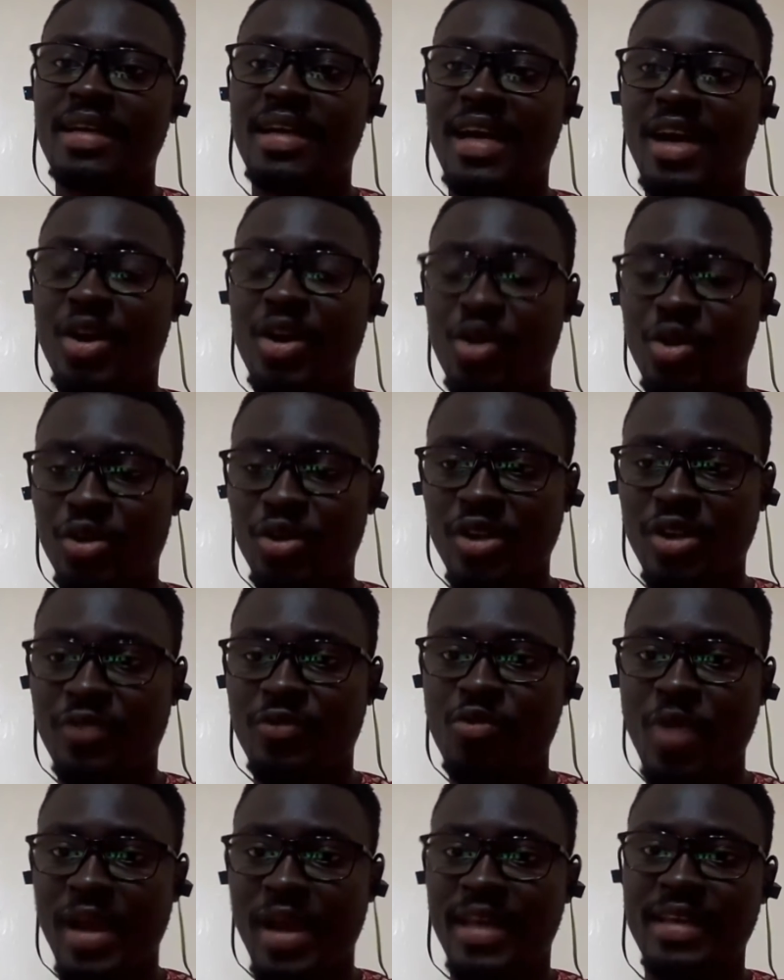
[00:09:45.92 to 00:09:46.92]
a close
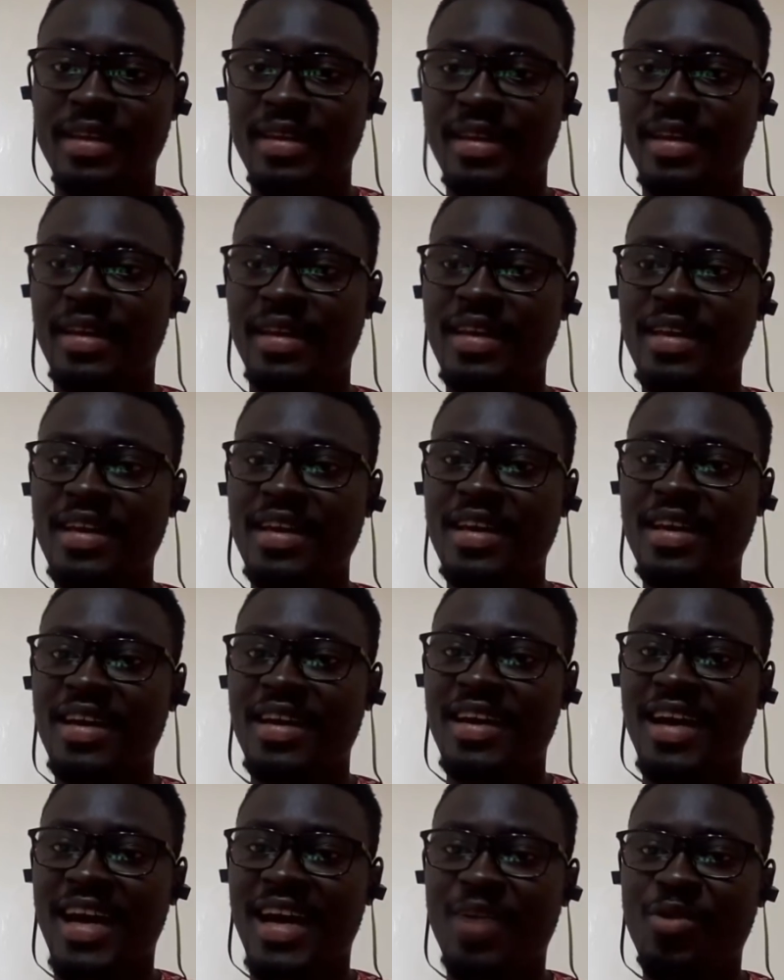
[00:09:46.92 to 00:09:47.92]
of working day.
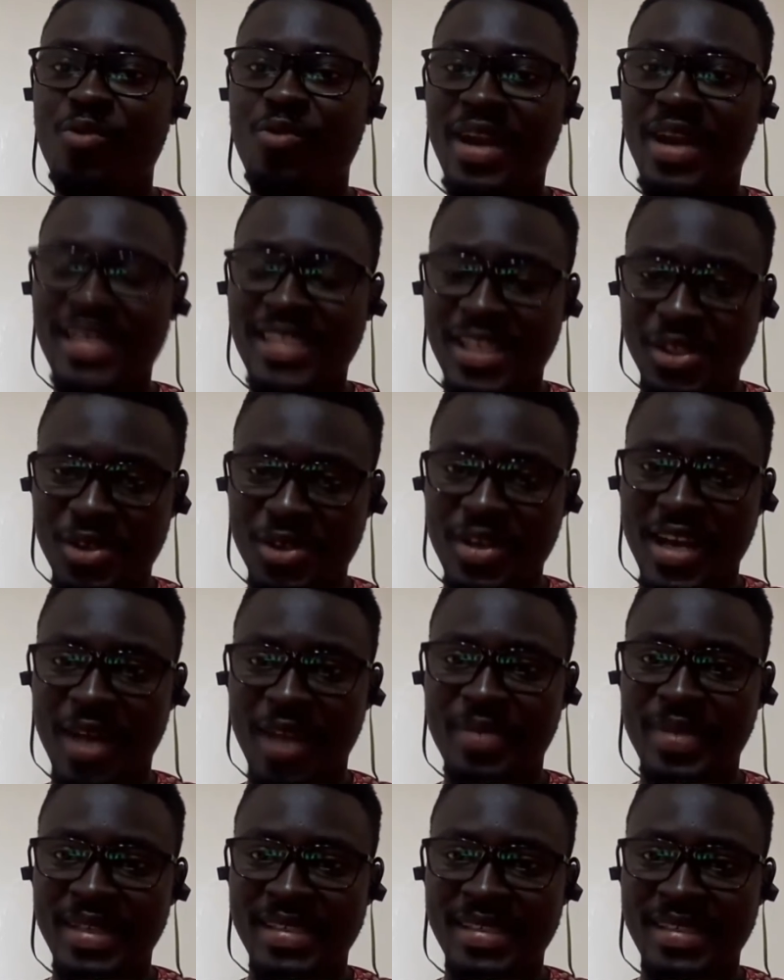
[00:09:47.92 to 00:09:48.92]
Uh, what has actually
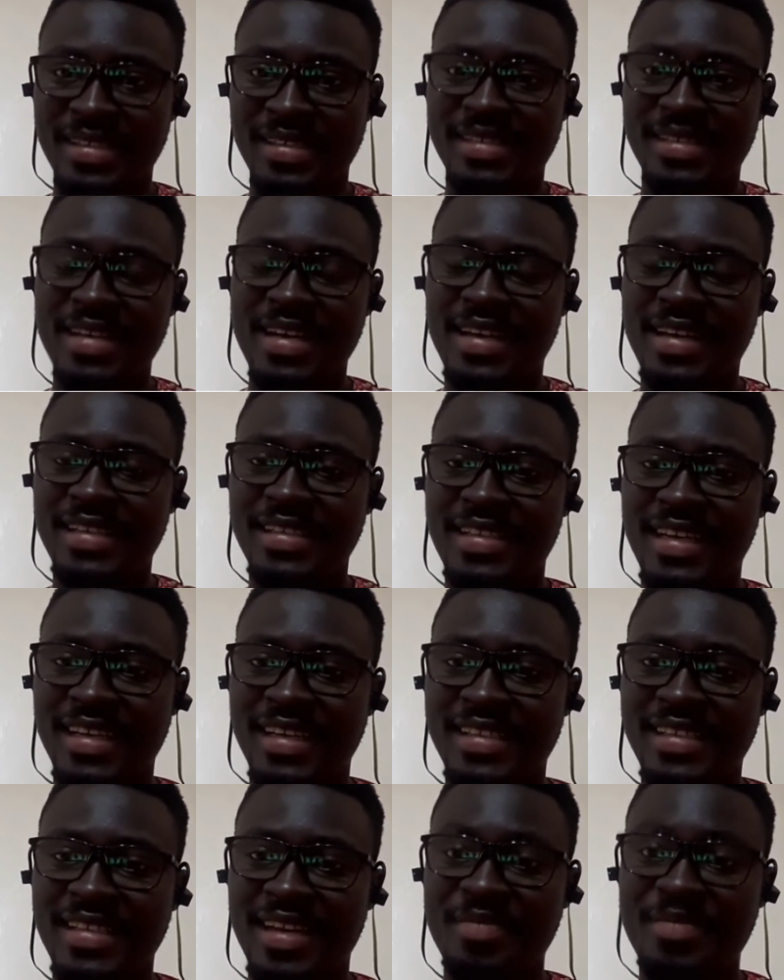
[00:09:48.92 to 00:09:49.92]
happened since then is
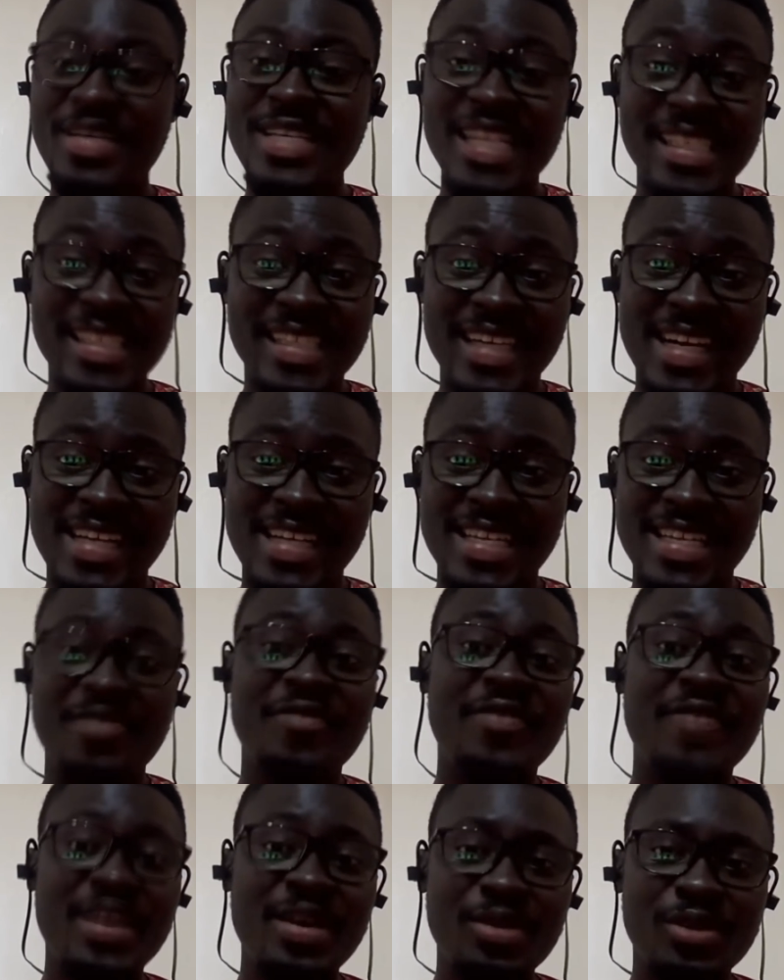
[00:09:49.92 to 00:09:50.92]
that uh, Mr. Tsikata
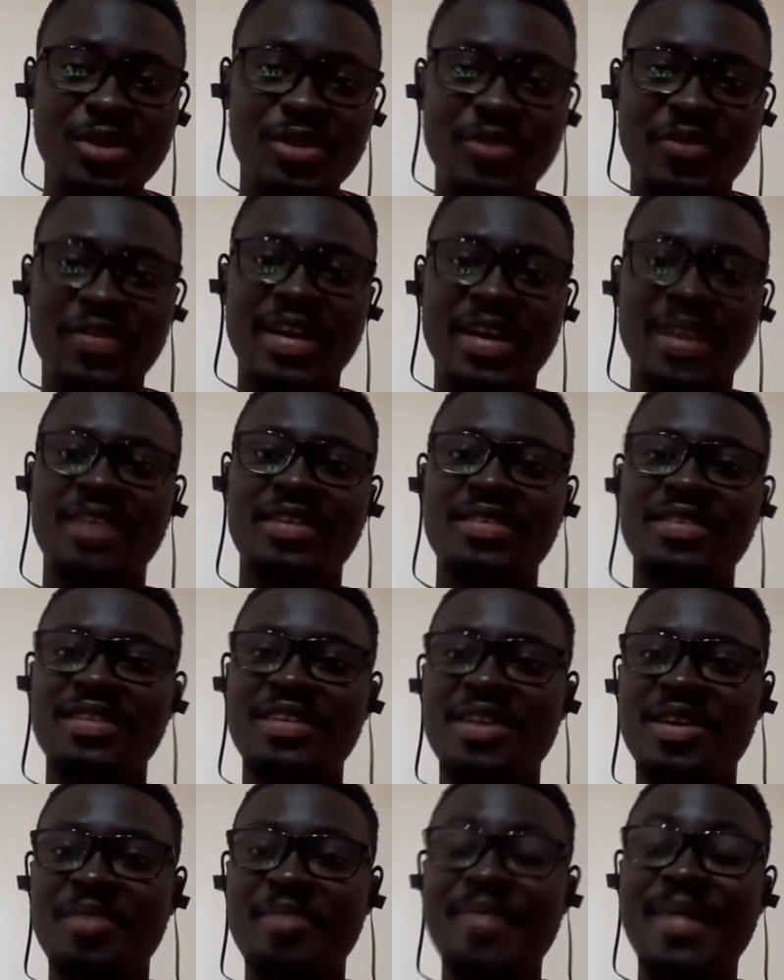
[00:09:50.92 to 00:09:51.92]
failed to file
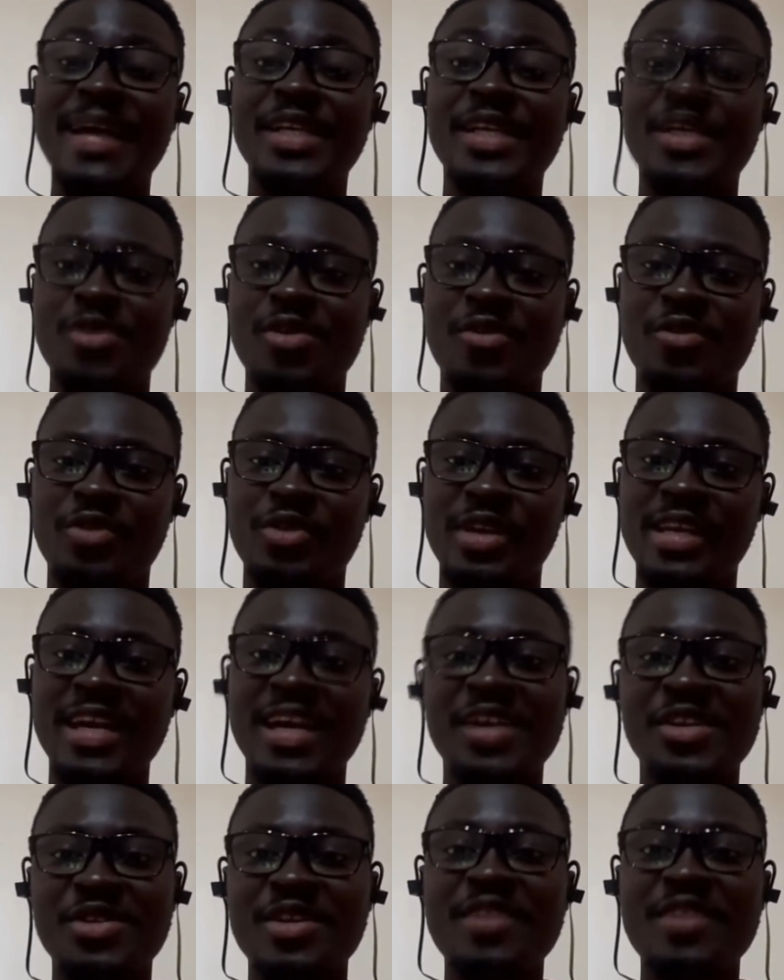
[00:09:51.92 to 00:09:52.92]
by 12 noon. He
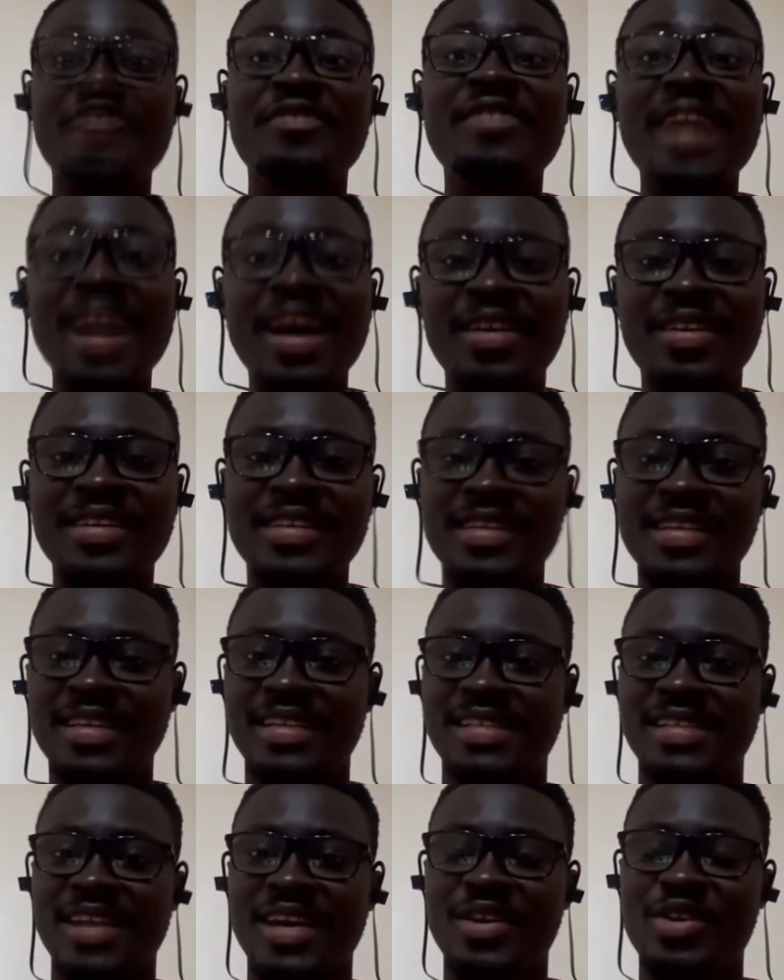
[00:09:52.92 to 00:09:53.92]
actually filed
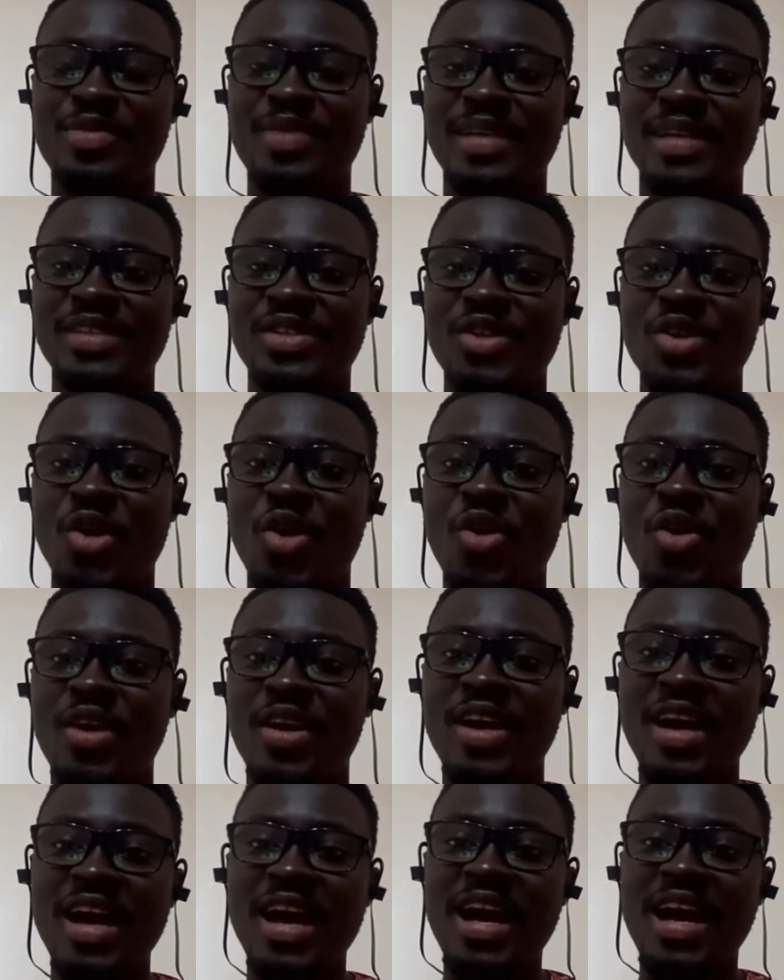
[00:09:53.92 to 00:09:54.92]
his arguments
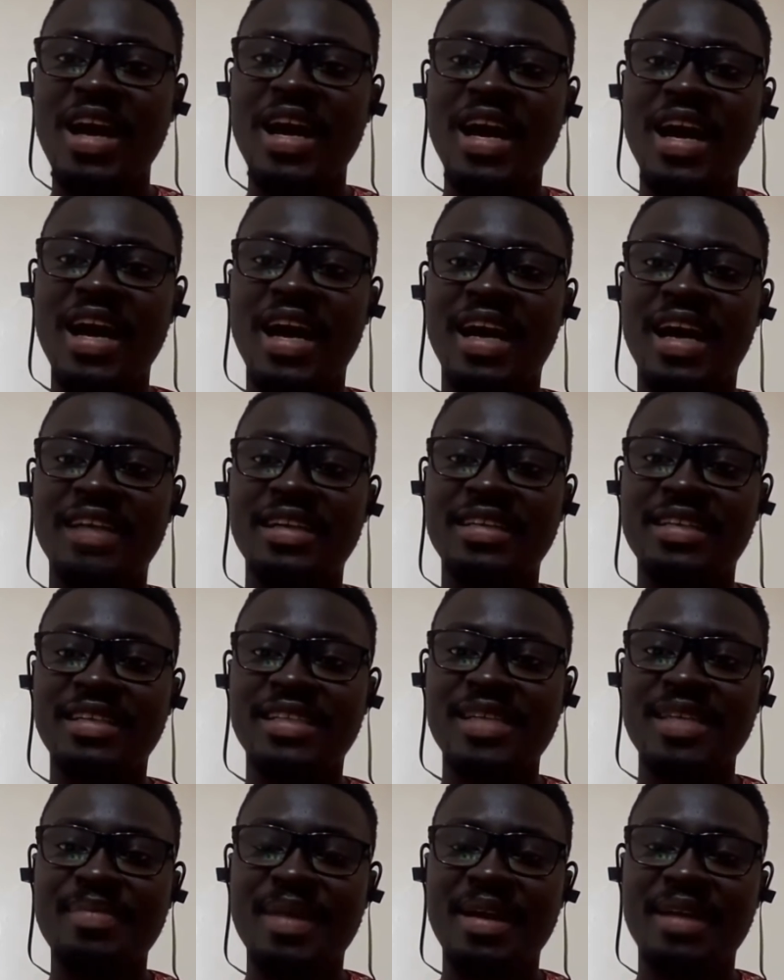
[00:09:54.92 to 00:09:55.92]
on uh,
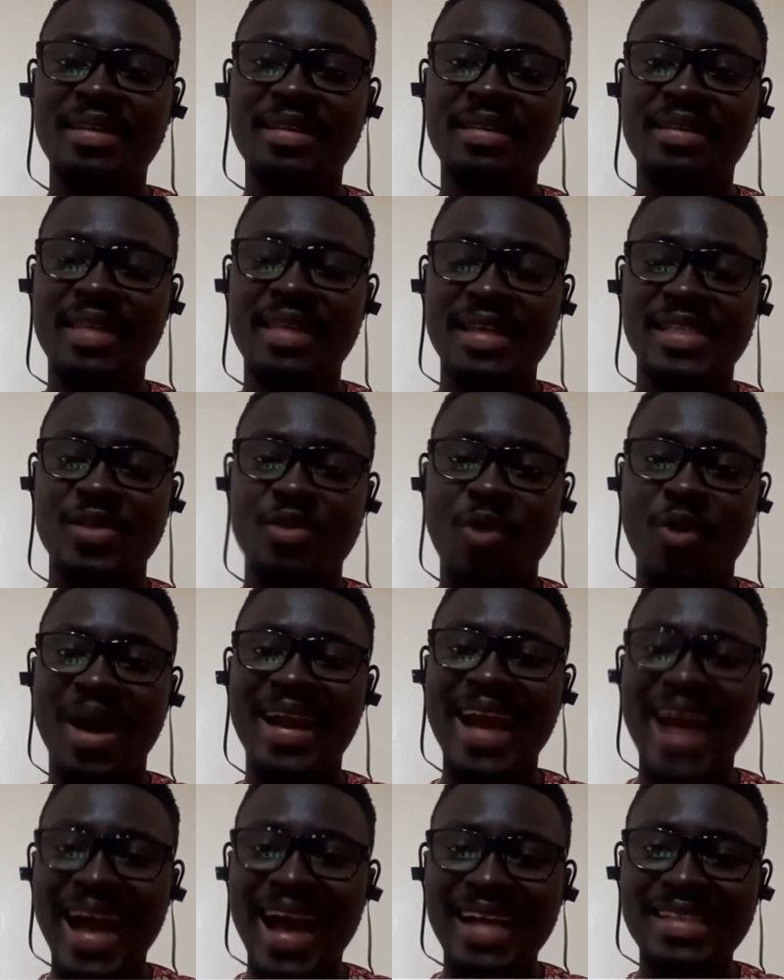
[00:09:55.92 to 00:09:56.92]
December
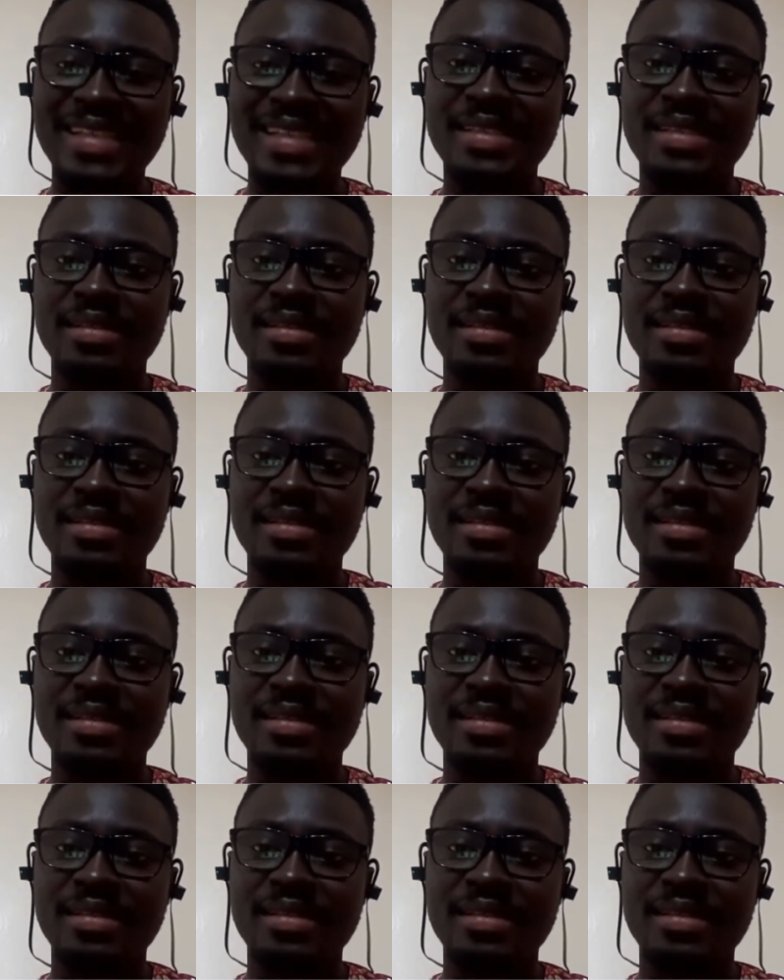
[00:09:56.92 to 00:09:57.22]
31 at